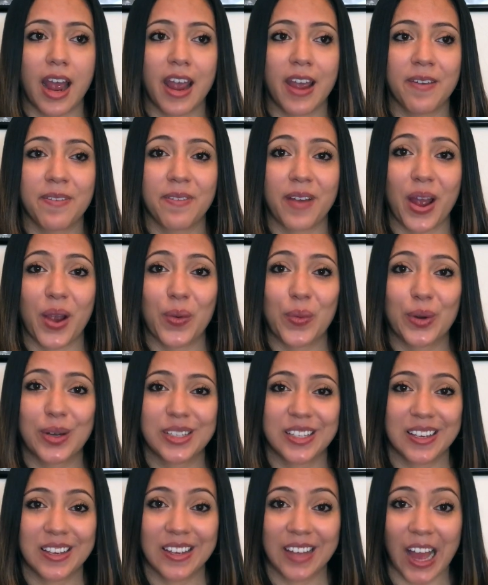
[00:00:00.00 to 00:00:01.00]
If I would have
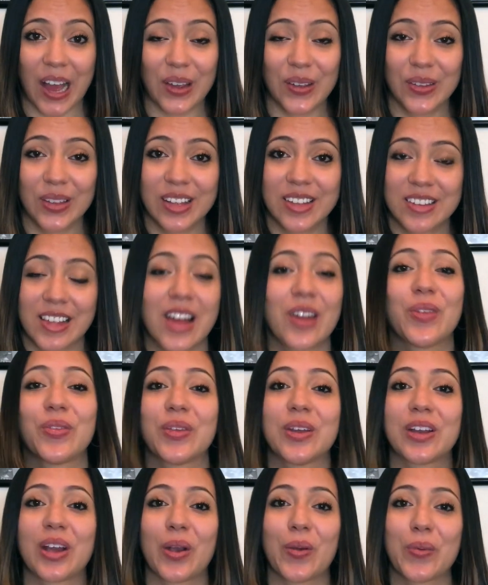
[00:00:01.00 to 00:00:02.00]
taken calculus, I don't
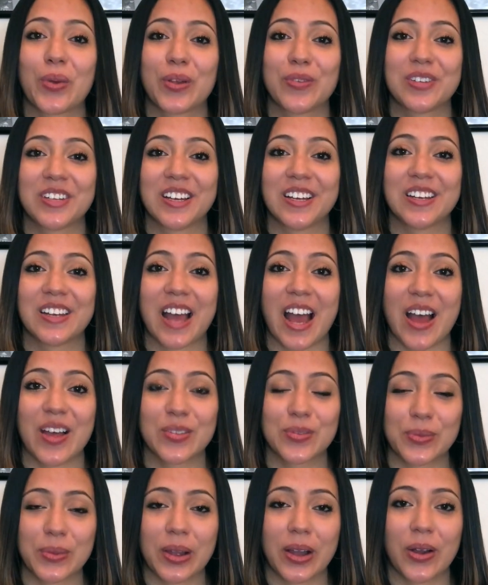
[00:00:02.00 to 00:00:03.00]
think I would have done
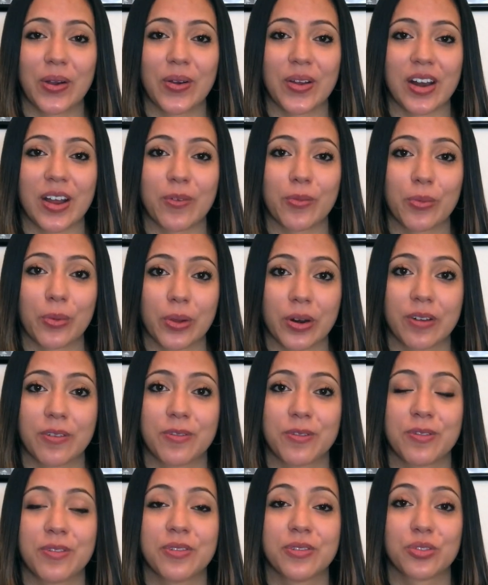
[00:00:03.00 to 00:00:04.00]
as well, and I would
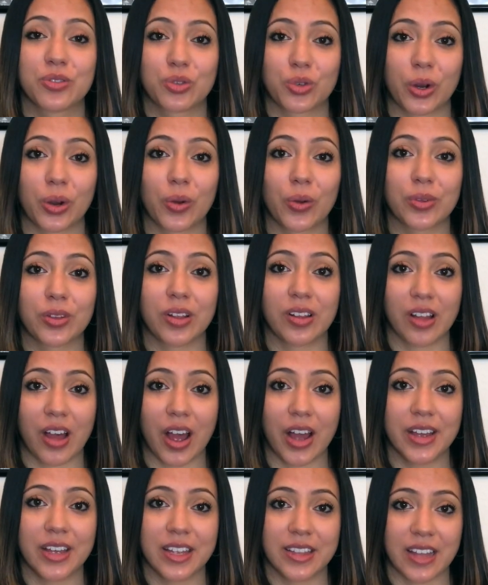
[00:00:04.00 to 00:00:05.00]
have struggled a
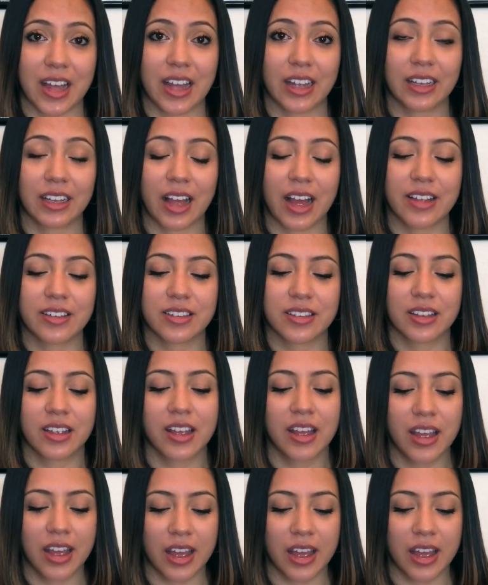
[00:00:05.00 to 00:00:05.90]
lot in that class.